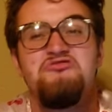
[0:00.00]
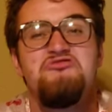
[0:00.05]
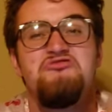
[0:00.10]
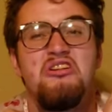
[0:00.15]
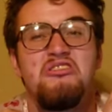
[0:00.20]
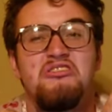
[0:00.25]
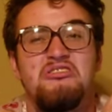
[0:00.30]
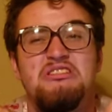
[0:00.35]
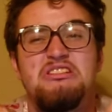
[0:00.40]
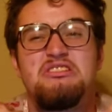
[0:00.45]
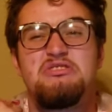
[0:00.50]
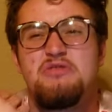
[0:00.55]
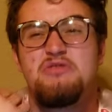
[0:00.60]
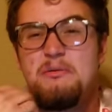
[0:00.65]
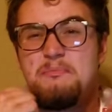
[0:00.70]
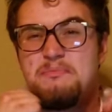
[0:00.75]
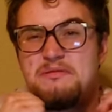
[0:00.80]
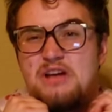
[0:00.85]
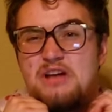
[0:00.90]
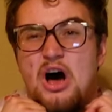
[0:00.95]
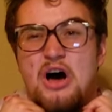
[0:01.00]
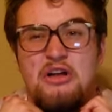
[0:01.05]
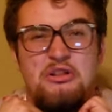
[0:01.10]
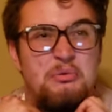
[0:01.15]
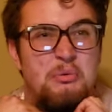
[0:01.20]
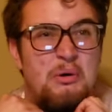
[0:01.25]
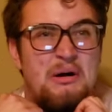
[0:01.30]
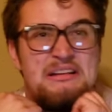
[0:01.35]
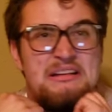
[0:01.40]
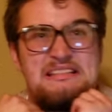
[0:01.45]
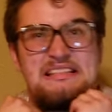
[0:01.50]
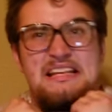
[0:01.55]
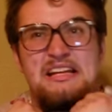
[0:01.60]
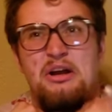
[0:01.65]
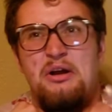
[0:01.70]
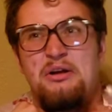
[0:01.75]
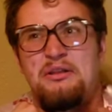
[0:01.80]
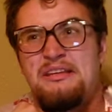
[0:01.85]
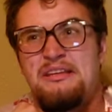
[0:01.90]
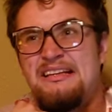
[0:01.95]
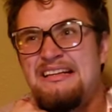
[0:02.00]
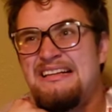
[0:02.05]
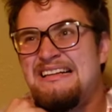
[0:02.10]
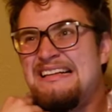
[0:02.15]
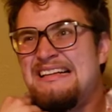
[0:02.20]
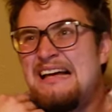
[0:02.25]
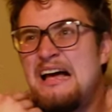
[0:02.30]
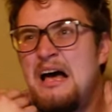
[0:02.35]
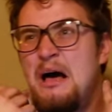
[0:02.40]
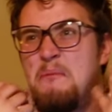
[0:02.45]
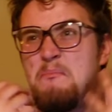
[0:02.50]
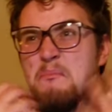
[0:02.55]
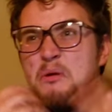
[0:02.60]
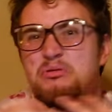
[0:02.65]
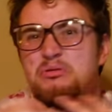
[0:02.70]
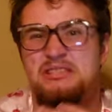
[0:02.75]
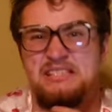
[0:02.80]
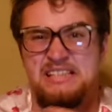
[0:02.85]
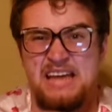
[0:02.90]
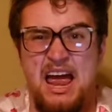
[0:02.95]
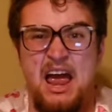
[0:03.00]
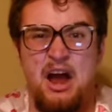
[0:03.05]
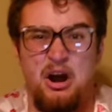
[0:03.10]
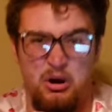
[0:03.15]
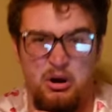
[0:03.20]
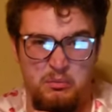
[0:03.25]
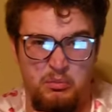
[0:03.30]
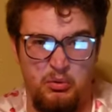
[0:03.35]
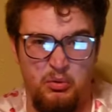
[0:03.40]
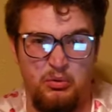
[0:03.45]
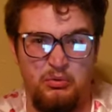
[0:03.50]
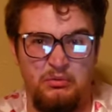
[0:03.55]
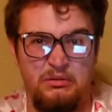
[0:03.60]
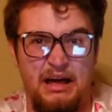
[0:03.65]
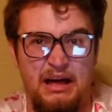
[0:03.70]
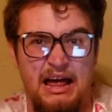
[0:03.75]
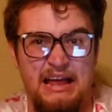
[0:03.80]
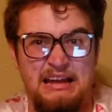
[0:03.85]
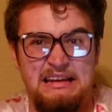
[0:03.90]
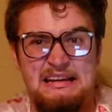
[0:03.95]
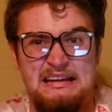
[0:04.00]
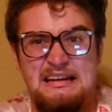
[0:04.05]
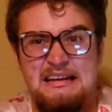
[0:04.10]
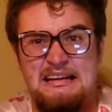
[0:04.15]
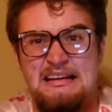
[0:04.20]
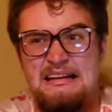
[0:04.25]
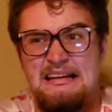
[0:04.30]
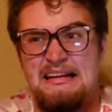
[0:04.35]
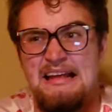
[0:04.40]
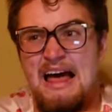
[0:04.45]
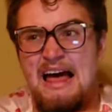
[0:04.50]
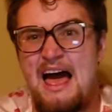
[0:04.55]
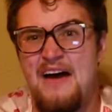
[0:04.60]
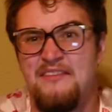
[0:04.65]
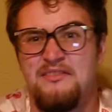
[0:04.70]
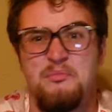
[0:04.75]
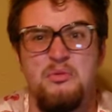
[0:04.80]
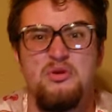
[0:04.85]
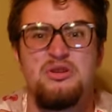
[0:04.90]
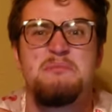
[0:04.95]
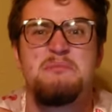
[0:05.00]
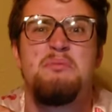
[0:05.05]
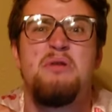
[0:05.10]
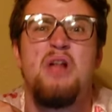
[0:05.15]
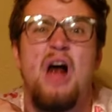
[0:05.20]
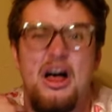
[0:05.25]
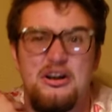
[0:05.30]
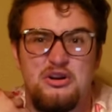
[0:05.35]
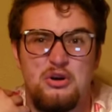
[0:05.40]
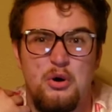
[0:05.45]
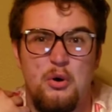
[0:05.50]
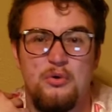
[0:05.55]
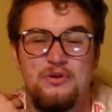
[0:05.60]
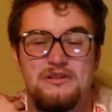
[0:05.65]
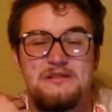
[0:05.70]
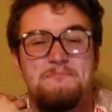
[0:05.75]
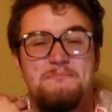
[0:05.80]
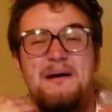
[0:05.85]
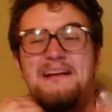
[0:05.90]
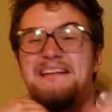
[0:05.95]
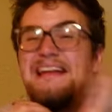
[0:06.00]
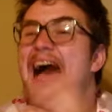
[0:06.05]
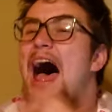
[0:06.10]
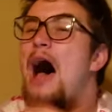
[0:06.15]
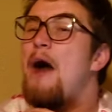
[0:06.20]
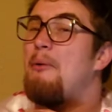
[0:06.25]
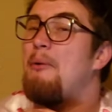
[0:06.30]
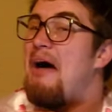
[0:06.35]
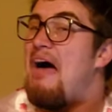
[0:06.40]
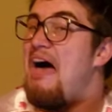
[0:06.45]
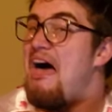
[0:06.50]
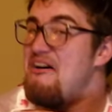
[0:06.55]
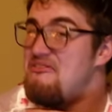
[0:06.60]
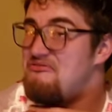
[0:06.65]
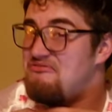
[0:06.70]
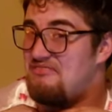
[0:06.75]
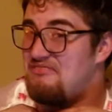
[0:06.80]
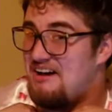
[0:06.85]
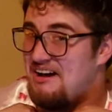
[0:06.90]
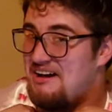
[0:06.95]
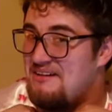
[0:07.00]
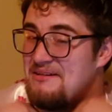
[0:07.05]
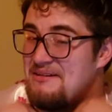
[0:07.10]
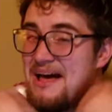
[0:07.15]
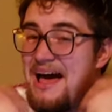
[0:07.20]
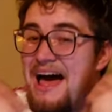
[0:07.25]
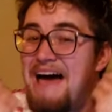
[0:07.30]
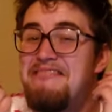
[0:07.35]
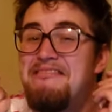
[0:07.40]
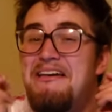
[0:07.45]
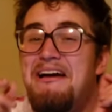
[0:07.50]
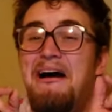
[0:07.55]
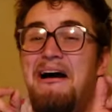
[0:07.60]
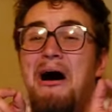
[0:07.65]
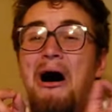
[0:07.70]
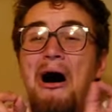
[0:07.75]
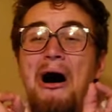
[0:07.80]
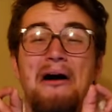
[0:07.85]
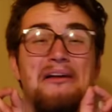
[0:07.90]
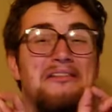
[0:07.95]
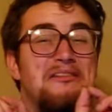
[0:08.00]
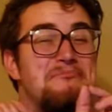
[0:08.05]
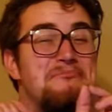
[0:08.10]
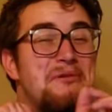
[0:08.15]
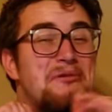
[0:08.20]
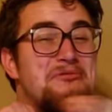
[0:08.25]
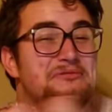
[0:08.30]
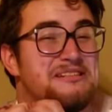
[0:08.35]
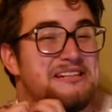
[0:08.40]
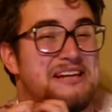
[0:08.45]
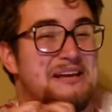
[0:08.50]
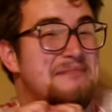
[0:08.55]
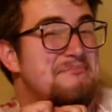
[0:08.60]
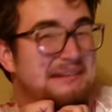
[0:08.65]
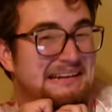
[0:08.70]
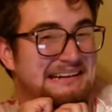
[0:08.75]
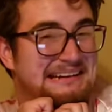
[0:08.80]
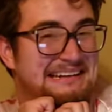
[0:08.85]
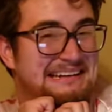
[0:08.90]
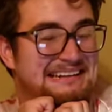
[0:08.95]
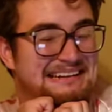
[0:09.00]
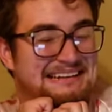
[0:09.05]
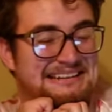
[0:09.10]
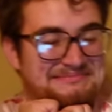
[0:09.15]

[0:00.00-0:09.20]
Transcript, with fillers: Drunken scripts are the ones that are the most terrible and have the most plot holes. But however, they are the most comedic.